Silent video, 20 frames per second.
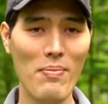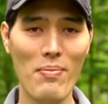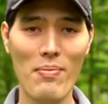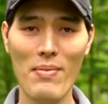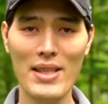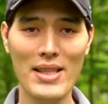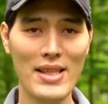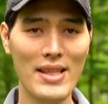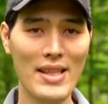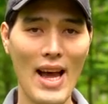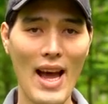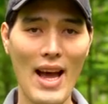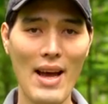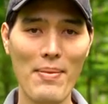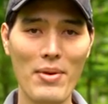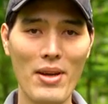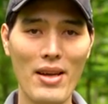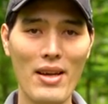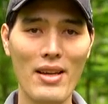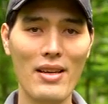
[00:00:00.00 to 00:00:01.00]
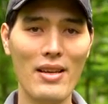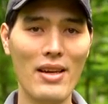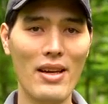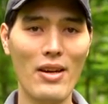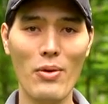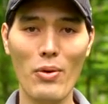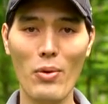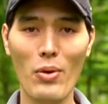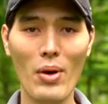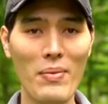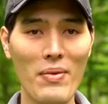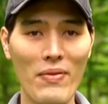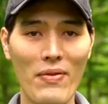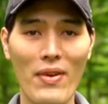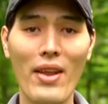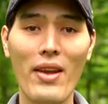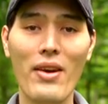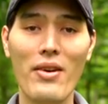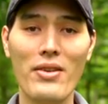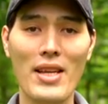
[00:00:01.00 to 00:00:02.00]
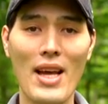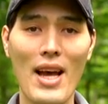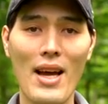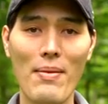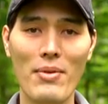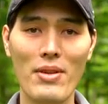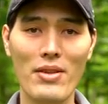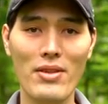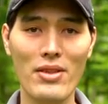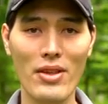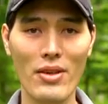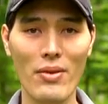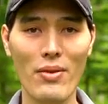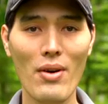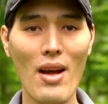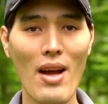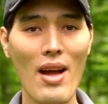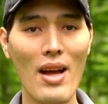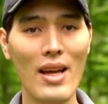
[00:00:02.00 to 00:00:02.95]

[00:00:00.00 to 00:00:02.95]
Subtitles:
misses happen, equipment failures happen, so